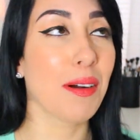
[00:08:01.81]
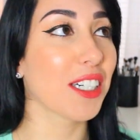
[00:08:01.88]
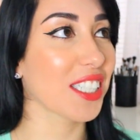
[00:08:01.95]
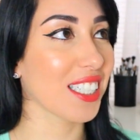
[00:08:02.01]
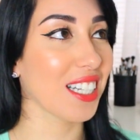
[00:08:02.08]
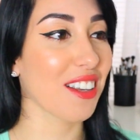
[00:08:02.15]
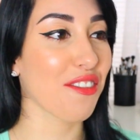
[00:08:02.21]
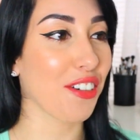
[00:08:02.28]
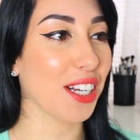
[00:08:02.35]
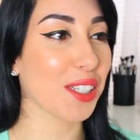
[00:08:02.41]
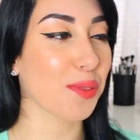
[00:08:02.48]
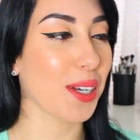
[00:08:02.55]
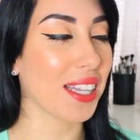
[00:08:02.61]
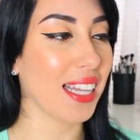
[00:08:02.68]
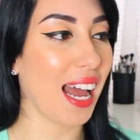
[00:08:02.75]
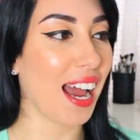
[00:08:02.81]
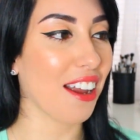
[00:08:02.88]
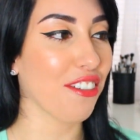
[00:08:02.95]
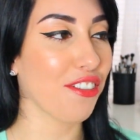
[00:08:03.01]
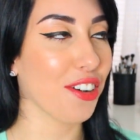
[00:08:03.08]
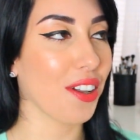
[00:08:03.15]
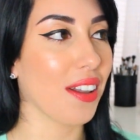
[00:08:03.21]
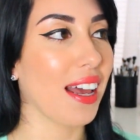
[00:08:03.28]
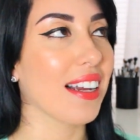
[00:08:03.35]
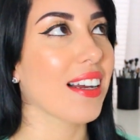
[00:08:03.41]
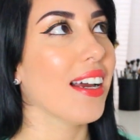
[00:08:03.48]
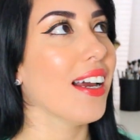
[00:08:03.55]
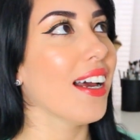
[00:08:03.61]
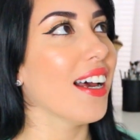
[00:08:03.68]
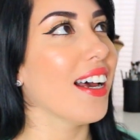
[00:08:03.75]
personally friends with that I feel
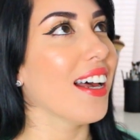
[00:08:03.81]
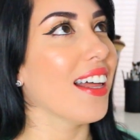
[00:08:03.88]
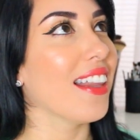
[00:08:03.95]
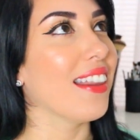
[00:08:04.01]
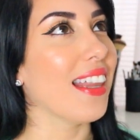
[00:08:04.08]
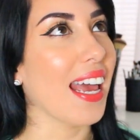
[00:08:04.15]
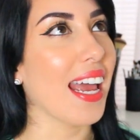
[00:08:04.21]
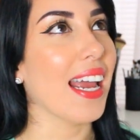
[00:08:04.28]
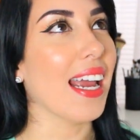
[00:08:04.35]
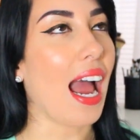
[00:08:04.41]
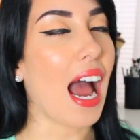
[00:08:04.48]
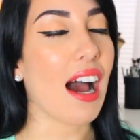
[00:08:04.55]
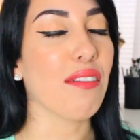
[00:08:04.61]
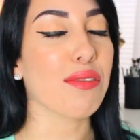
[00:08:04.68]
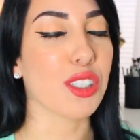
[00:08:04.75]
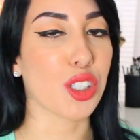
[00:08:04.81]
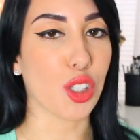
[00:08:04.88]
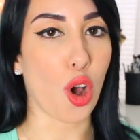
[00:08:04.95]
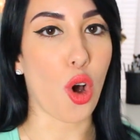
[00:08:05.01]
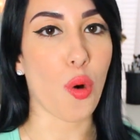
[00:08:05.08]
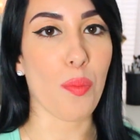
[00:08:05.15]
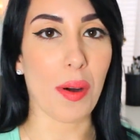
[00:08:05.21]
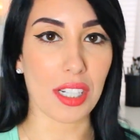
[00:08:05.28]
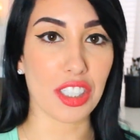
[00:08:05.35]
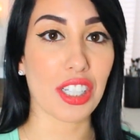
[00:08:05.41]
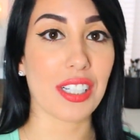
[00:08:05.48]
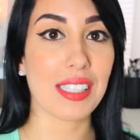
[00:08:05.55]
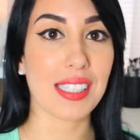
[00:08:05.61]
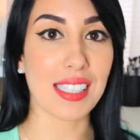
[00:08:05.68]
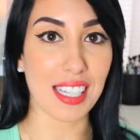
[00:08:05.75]
like they have so much
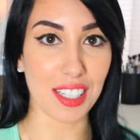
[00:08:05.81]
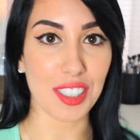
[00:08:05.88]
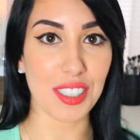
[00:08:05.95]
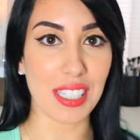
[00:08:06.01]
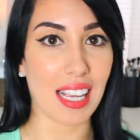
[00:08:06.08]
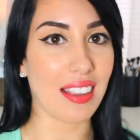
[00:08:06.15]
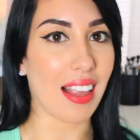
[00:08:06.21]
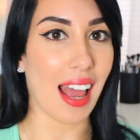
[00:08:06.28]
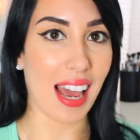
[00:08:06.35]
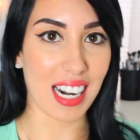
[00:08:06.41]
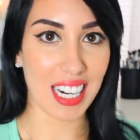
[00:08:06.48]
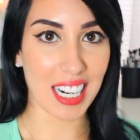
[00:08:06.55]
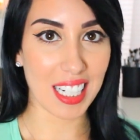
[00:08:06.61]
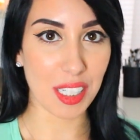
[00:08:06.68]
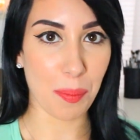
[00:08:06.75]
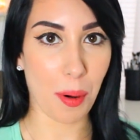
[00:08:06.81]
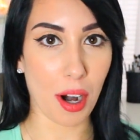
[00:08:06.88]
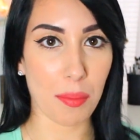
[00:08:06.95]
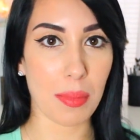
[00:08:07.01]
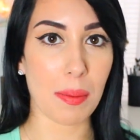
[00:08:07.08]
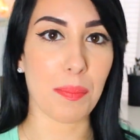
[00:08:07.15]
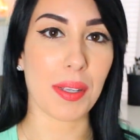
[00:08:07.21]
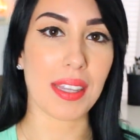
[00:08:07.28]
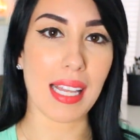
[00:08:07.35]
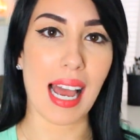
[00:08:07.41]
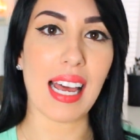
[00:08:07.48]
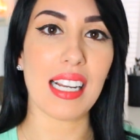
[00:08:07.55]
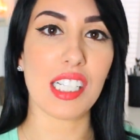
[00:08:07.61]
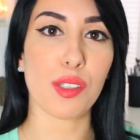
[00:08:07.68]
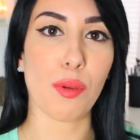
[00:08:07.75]
skills in the editing department, but
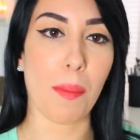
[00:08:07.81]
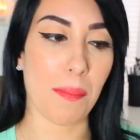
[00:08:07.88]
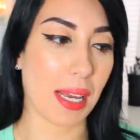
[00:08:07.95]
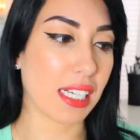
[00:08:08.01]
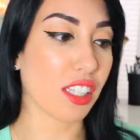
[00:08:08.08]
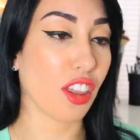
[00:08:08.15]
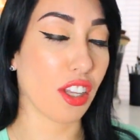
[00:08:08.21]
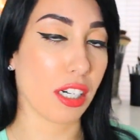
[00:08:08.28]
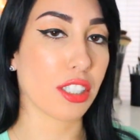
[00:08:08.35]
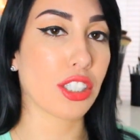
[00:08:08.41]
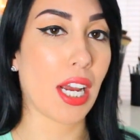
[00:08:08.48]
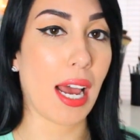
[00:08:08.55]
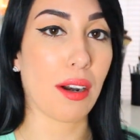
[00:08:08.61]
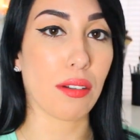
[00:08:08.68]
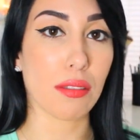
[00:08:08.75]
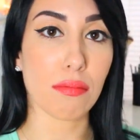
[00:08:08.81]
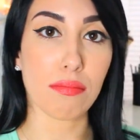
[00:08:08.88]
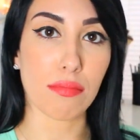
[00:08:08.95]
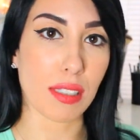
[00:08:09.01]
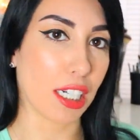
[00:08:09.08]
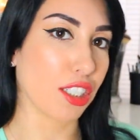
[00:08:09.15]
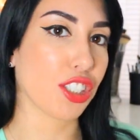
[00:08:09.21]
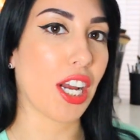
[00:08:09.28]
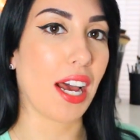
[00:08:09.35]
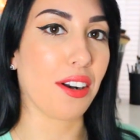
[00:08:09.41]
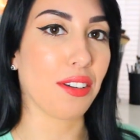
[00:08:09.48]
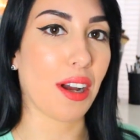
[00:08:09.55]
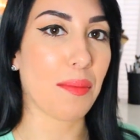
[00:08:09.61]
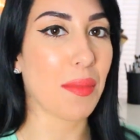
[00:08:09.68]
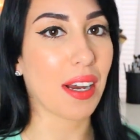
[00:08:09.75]
that is what makes their channel their
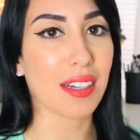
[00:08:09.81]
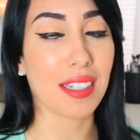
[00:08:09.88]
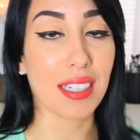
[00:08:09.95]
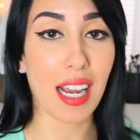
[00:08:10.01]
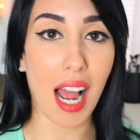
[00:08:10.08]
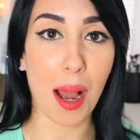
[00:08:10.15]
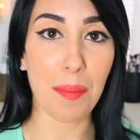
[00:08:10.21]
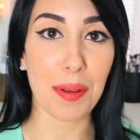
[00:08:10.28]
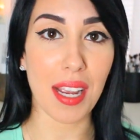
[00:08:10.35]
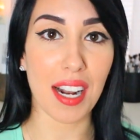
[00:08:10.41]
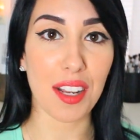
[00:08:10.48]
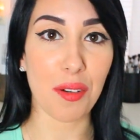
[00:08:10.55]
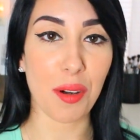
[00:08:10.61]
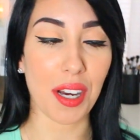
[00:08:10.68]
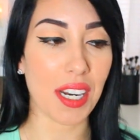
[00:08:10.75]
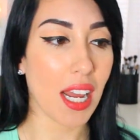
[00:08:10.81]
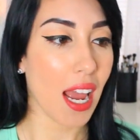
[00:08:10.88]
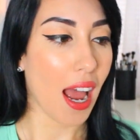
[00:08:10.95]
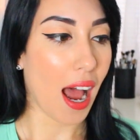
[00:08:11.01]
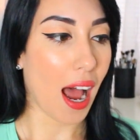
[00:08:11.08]
channel. I'm not gonna copy anyone.